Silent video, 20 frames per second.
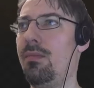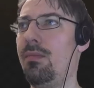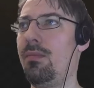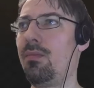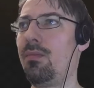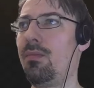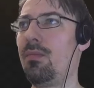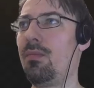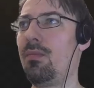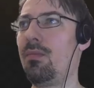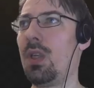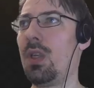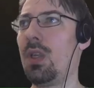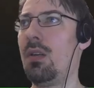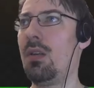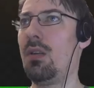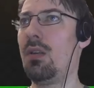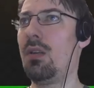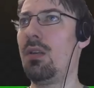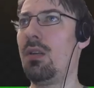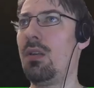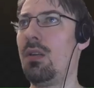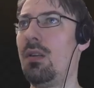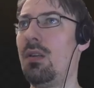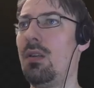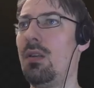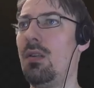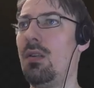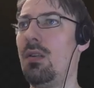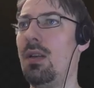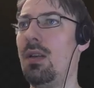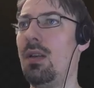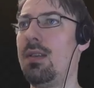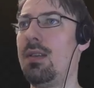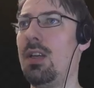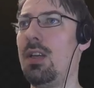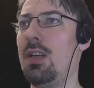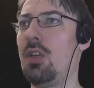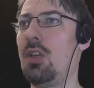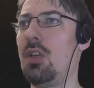utilization.
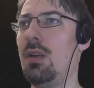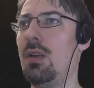So